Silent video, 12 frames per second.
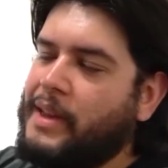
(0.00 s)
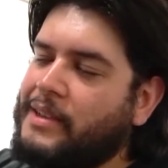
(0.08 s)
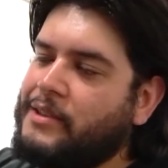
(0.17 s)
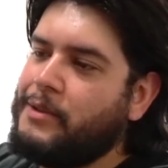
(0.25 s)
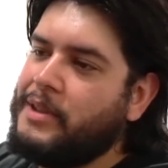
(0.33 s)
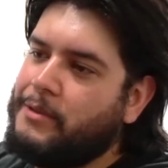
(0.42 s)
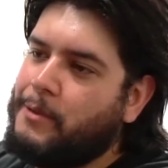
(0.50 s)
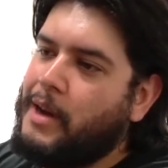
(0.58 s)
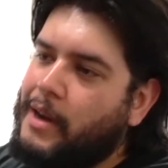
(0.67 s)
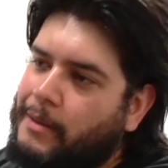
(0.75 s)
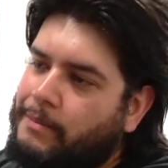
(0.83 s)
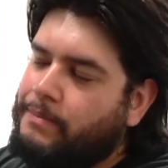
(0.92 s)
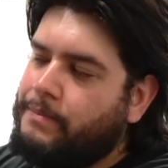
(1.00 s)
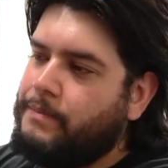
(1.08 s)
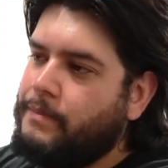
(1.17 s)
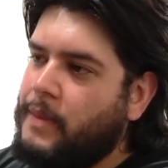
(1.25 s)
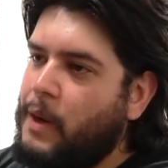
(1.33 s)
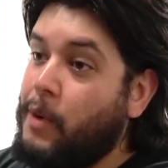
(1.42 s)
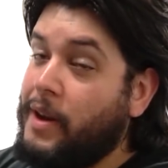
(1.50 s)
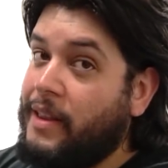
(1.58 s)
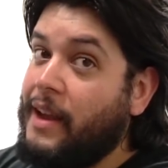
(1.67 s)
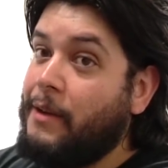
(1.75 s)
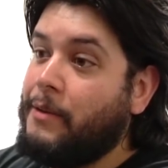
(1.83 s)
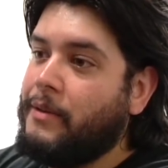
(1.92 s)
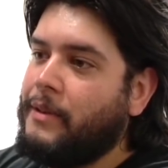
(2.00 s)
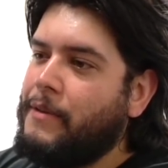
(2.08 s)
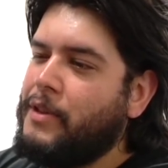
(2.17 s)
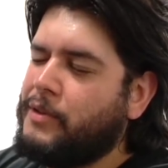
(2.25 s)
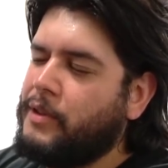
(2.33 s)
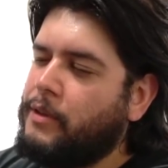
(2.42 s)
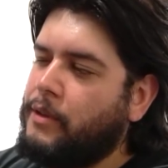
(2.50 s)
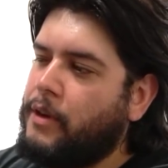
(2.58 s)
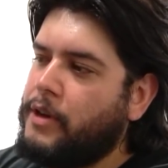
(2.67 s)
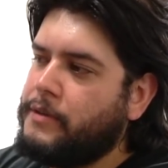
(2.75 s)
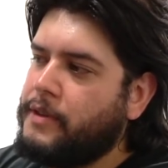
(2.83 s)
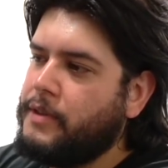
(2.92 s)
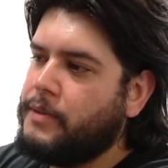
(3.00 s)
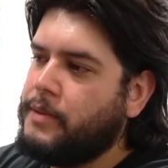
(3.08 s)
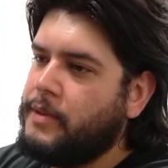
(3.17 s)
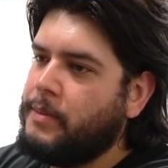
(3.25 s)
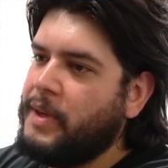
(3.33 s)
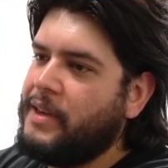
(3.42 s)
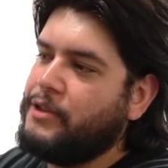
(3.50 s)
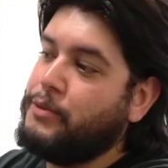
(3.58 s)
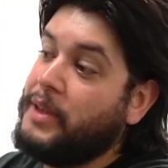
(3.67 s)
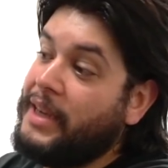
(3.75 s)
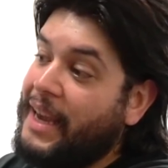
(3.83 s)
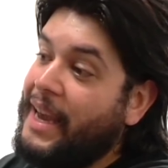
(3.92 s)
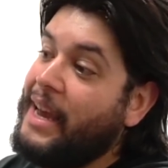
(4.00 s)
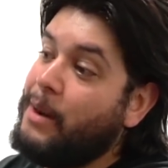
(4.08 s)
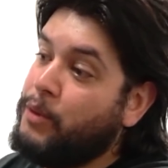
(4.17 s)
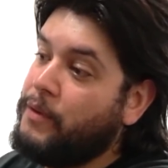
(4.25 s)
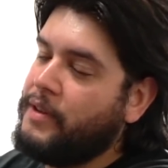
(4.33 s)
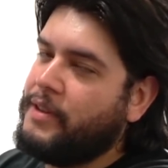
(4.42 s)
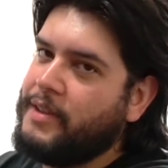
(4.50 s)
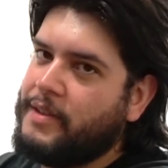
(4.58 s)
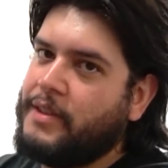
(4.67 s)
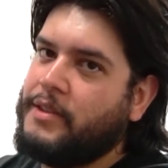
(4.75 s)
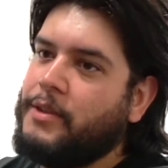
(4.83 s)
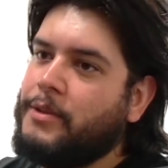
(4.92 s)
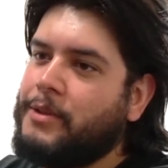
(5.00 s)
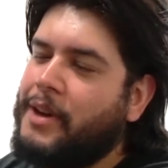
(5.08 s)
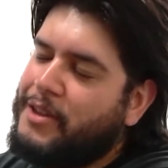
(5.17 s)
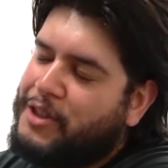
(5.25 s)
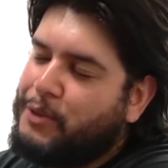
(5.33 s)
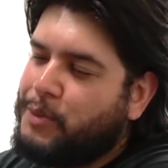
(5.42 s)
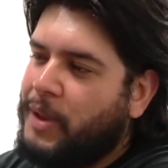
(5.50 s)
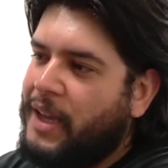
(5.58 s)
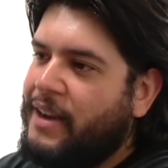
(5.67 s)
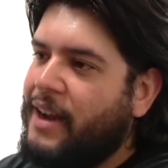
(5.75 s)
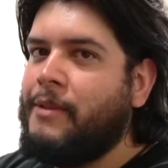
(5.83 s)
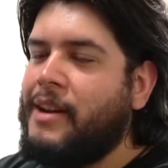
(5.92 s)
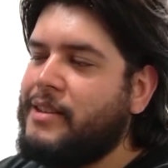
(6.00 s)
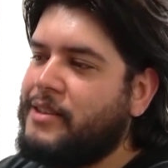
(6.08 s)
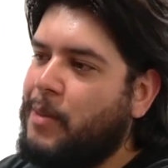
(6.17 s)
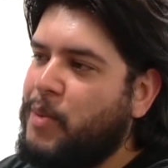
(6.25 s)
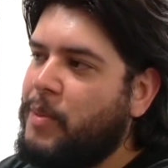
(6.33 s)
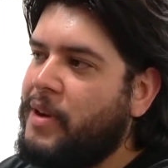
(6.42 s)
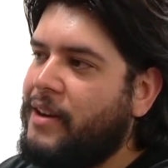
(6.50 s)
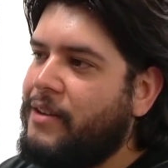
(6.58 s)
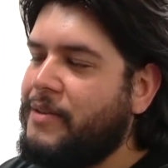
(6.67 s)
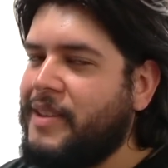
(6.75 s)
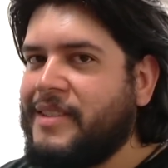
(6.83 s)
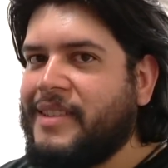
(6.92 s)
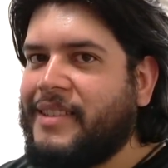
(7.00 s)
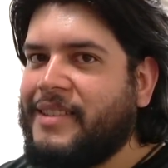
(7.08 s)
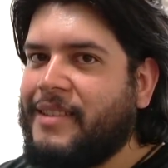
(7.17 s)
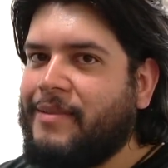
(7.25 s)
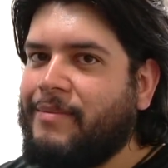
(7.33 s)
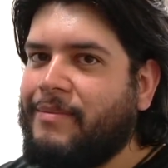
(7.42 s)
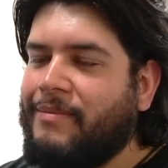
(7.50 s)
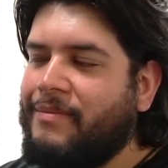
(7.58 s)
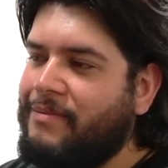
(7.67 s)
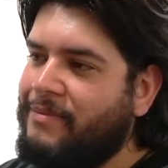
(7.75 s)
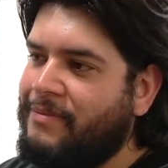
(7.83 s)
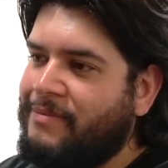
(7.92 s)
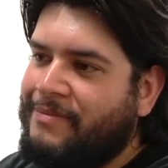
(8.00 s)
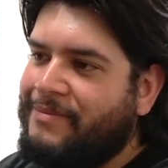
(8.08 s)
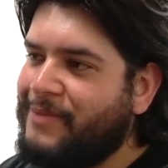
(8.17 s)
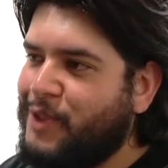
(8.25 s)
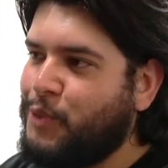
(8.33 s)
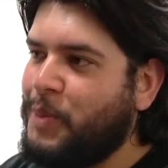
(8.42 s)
that's the reason why I wanted that one, even though it's a little large for this one, because we can move it to the 6.2. So all this is planned out. I just dumping money into V6 and just